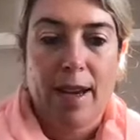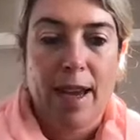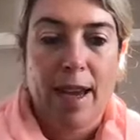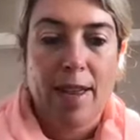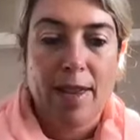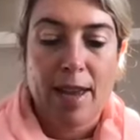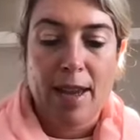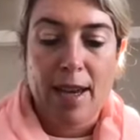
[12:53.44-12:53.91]

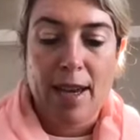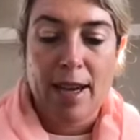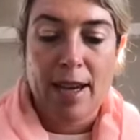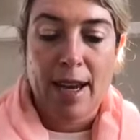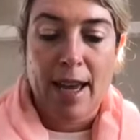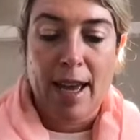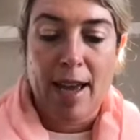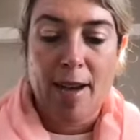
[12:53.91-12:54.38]
And
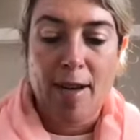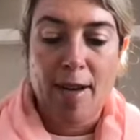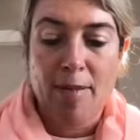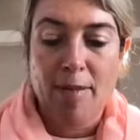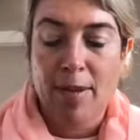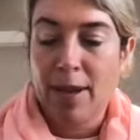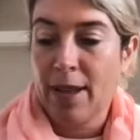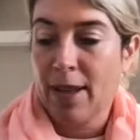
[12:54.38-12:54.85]
then
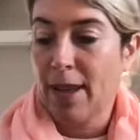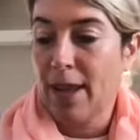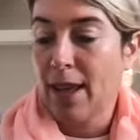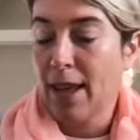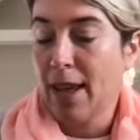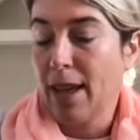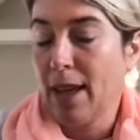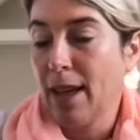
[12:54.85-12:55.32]

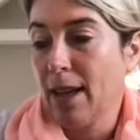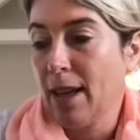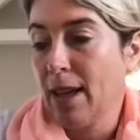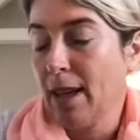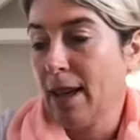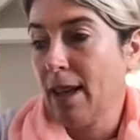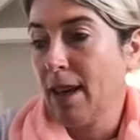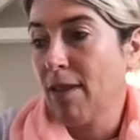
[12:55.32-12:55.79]

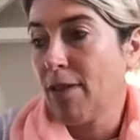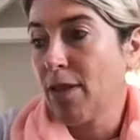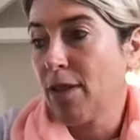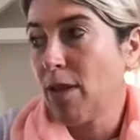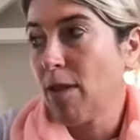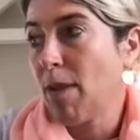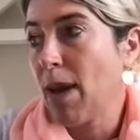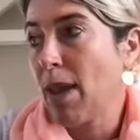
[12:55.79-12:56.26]
the gift
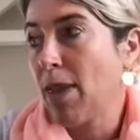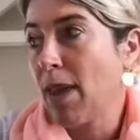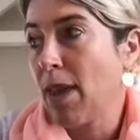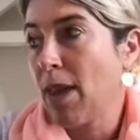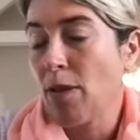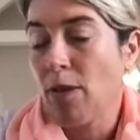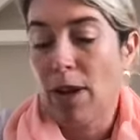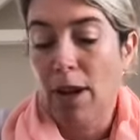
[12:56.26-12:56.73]
of the month
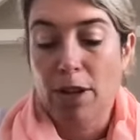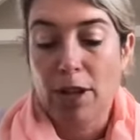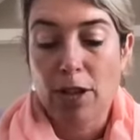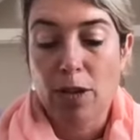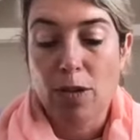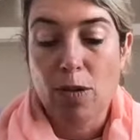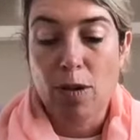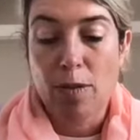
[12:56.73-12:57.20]
I thought I'd
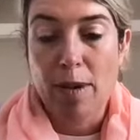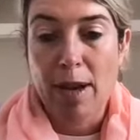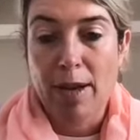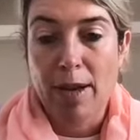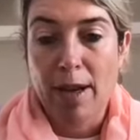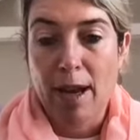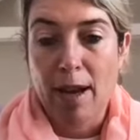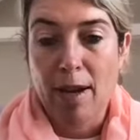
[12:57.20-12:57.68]
just talk
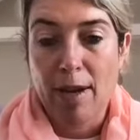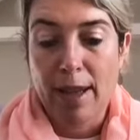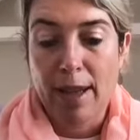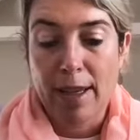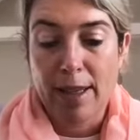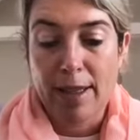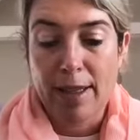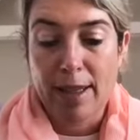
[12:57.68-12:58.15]
about now
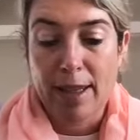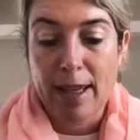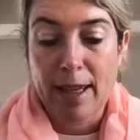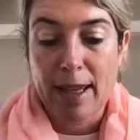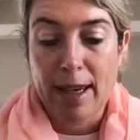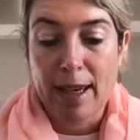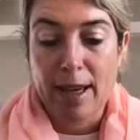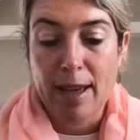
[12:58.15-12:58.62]
is
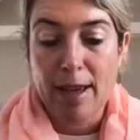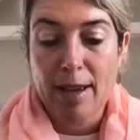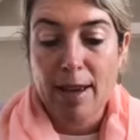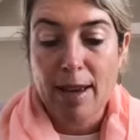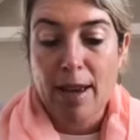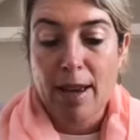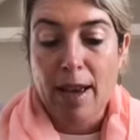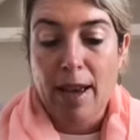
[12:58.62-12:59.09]
Thinker.
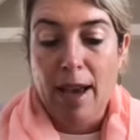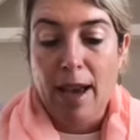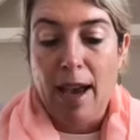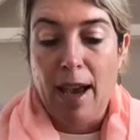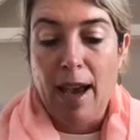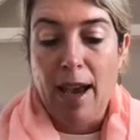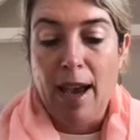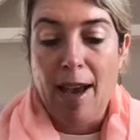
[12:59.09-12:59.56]

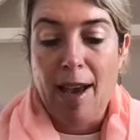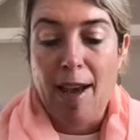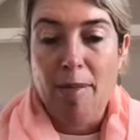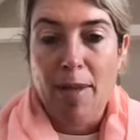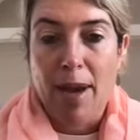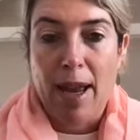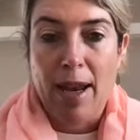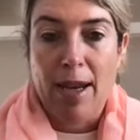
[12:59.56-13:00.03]

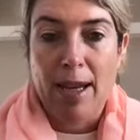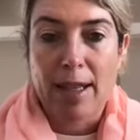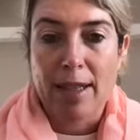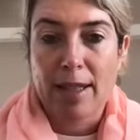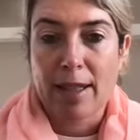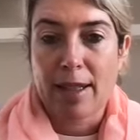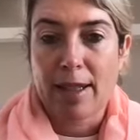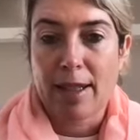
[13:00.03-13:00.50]
And
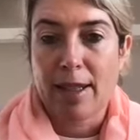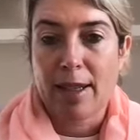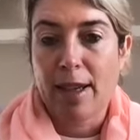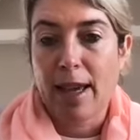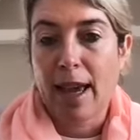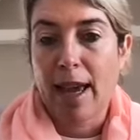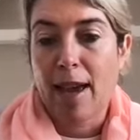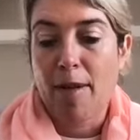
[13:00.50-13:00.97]
it's
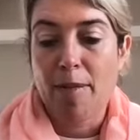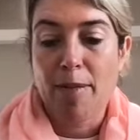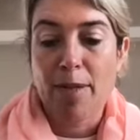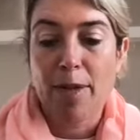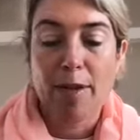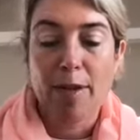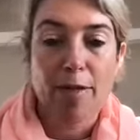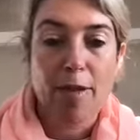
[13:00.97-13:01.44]

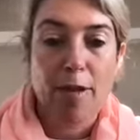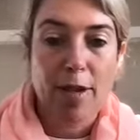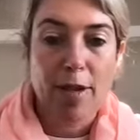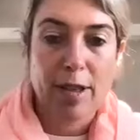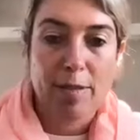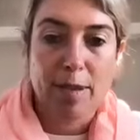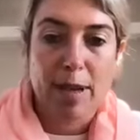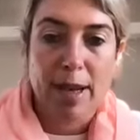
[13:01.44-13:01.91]
the
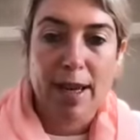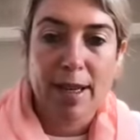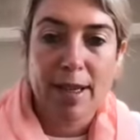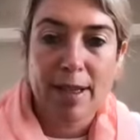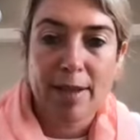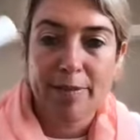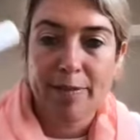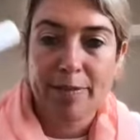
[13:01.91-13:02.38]
Focus Blend.